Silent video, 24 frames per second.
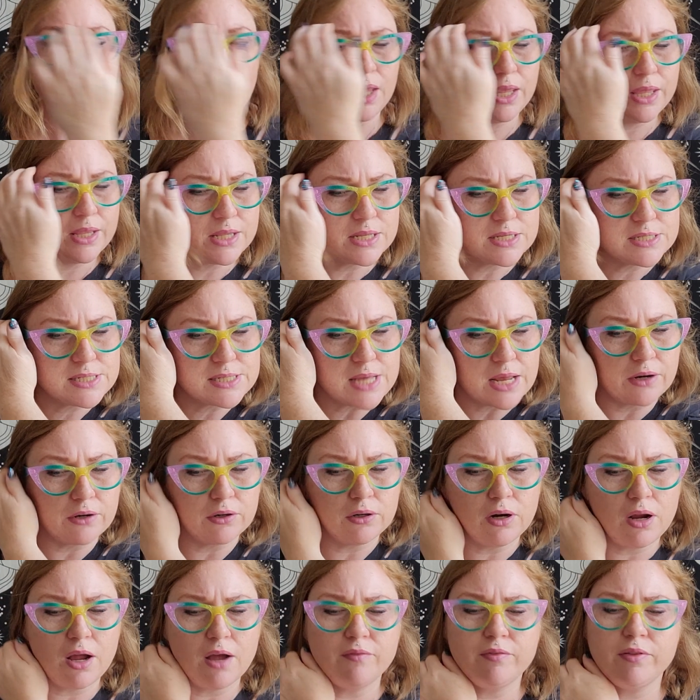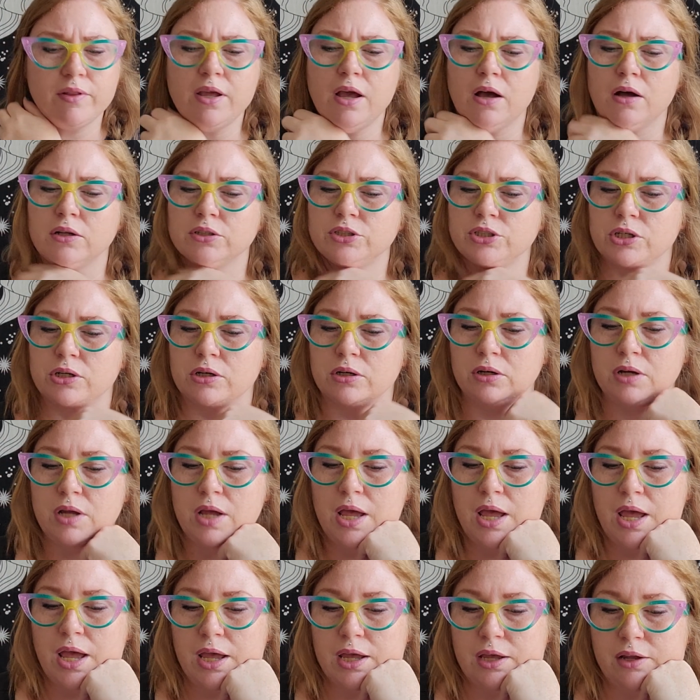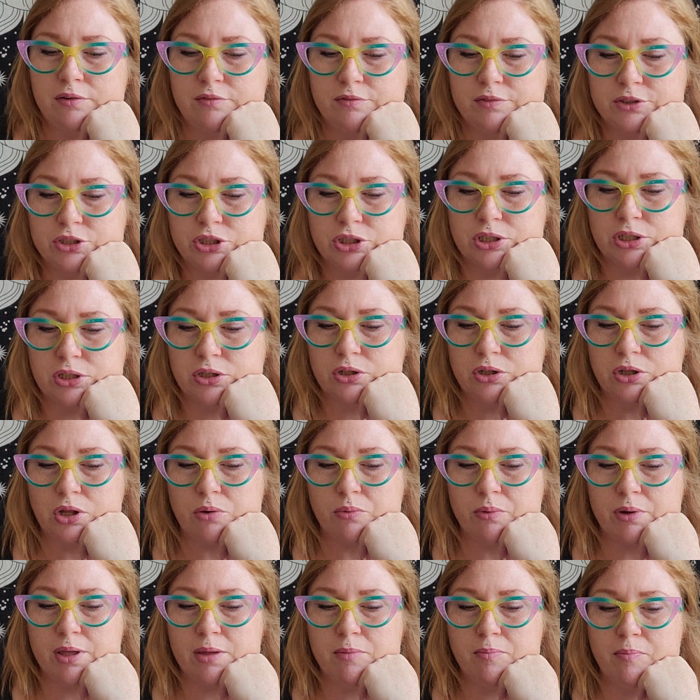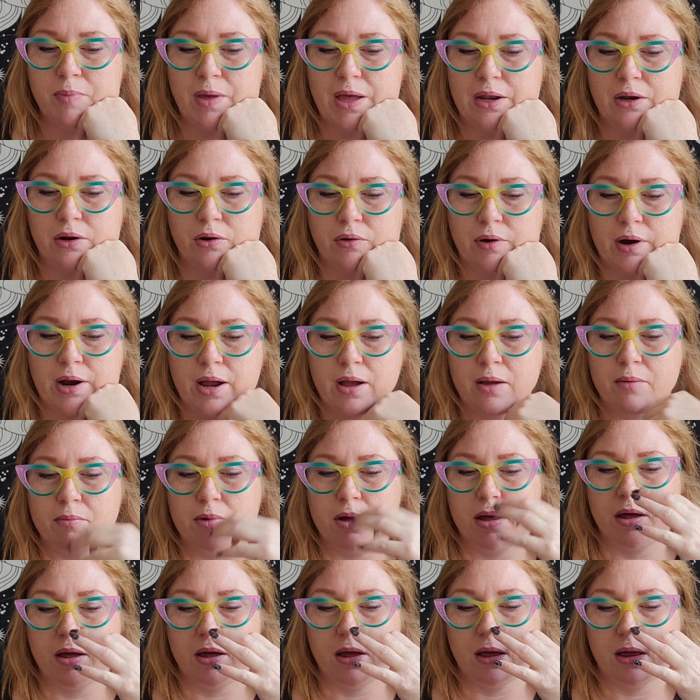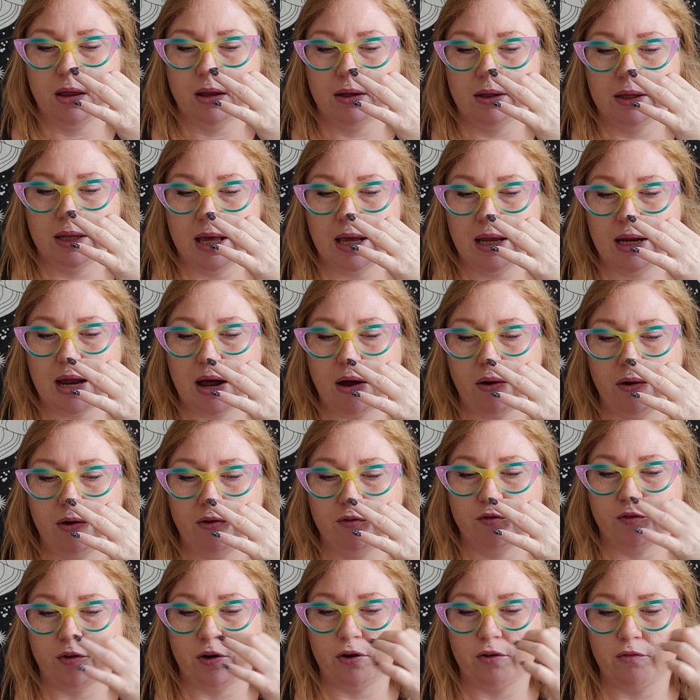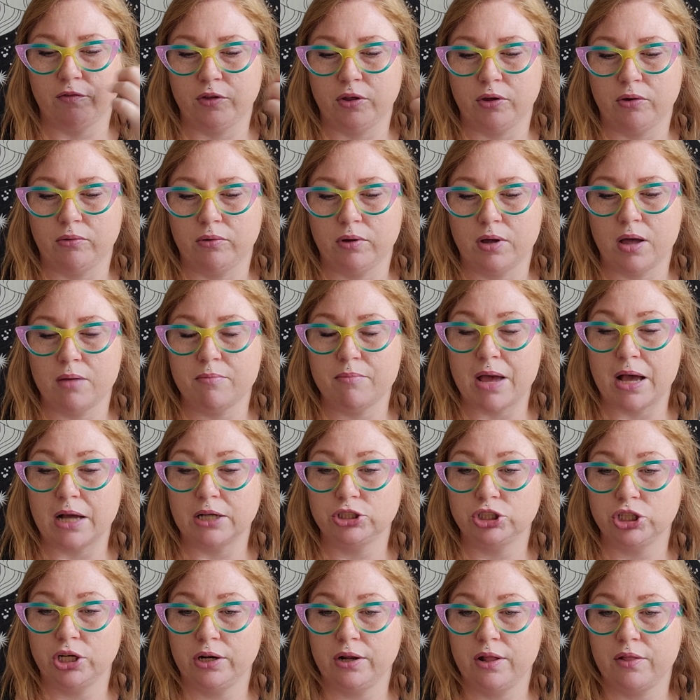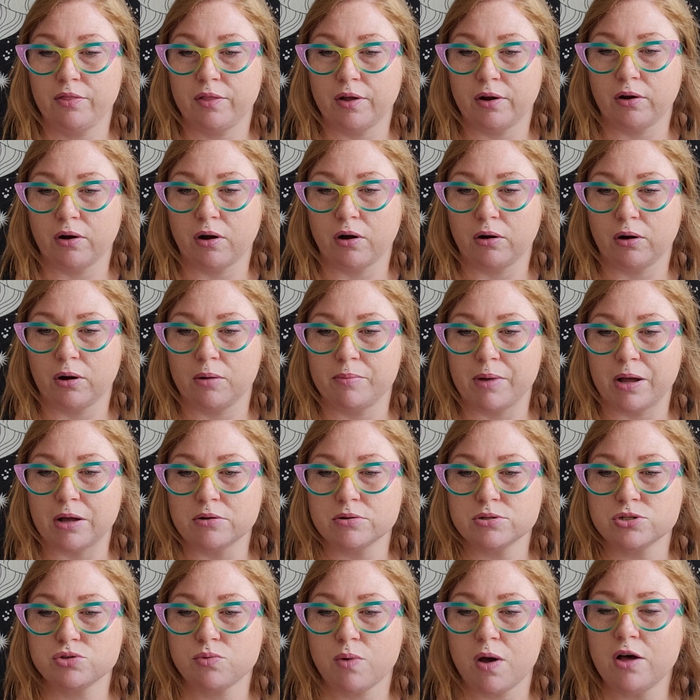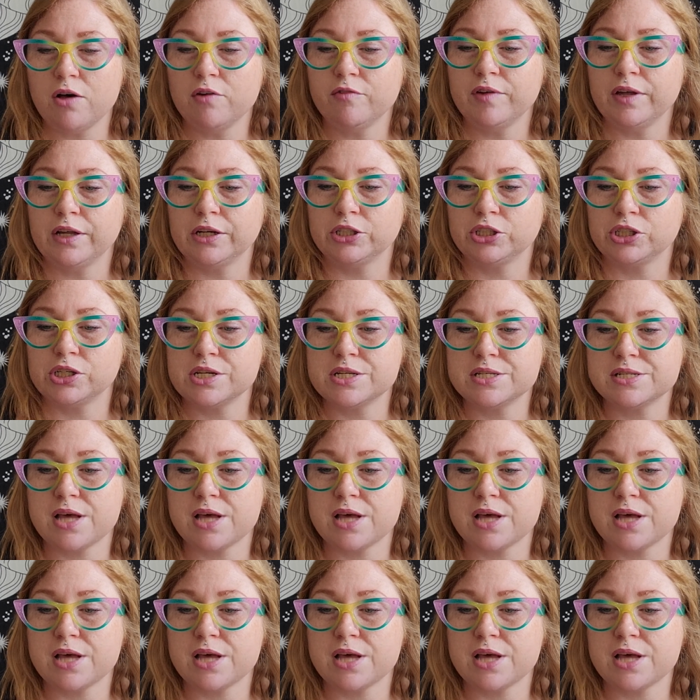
In the center of the altar, envision a glowing pentagram laid out in front of you. Imagine there are about 12 inches